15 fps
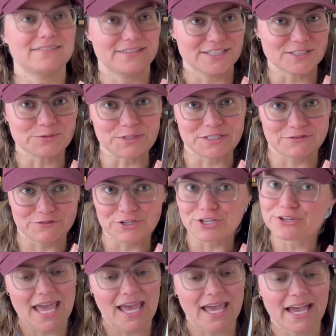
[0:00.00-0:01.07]
one's for
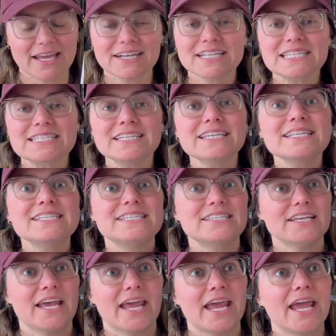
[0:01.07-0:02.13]
you. And it's a
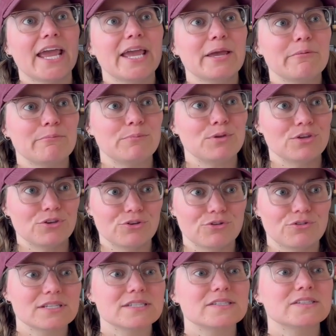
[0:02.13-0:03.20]

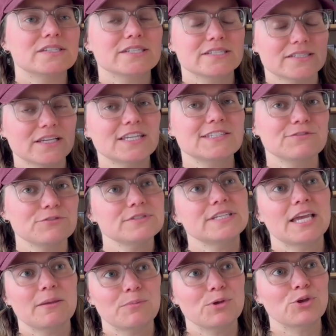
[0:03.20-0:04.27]
debut. Successful
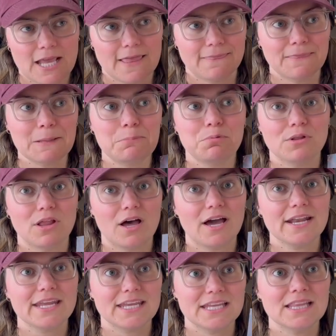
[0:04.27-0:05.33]
debut. The
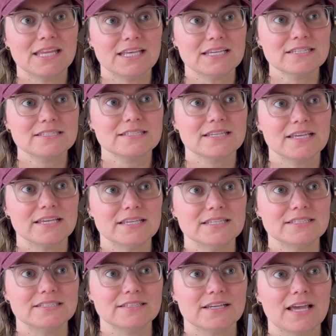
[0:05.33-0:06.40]
plot in this
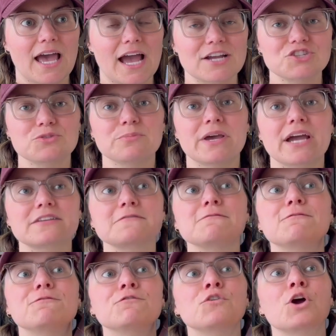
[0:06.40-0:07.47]
is action-packed
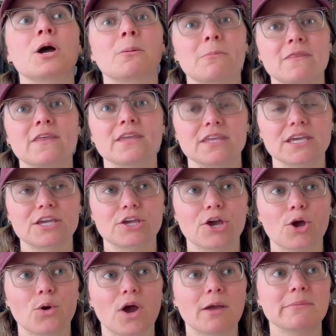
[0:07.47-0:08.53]
from the
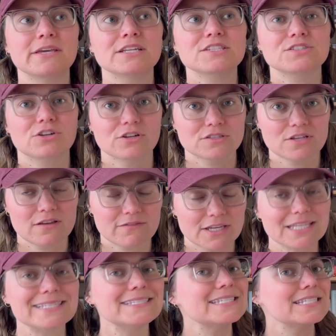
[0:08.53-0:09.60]
get-go. I mean, it starts off
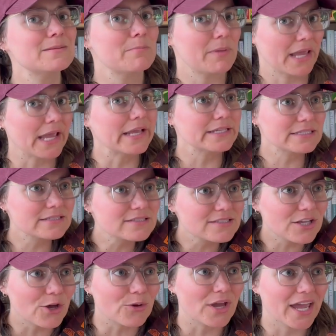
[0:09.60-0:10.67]
in space,
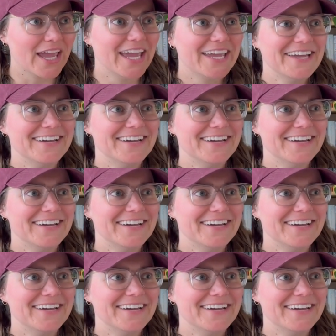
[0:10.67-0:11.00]
okay?